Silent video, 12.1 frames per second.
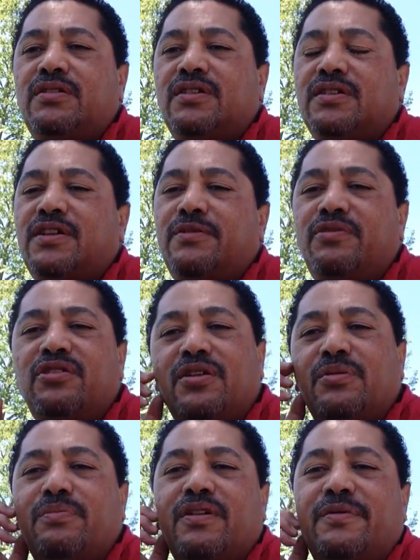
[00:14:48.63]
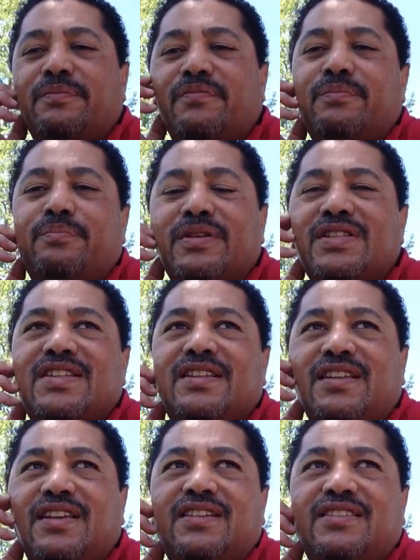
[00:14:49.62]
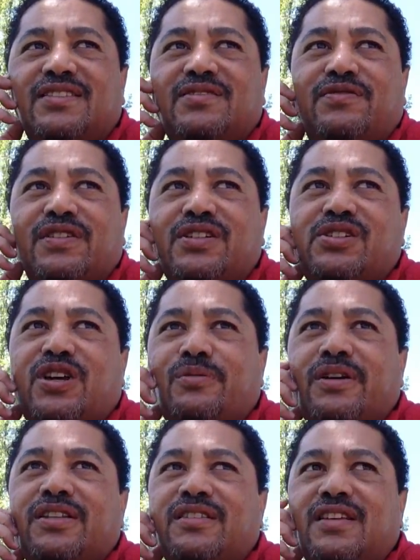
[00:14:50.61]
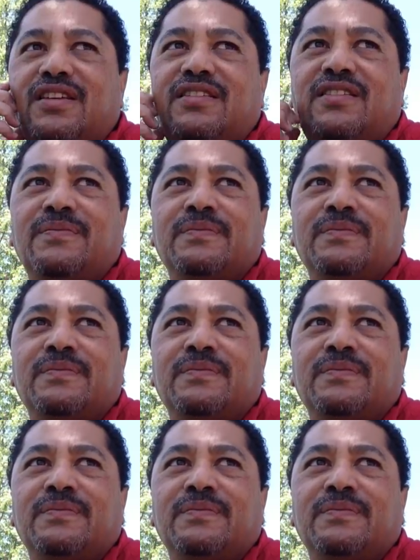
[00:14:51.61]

I got another busy day. Finish out my day.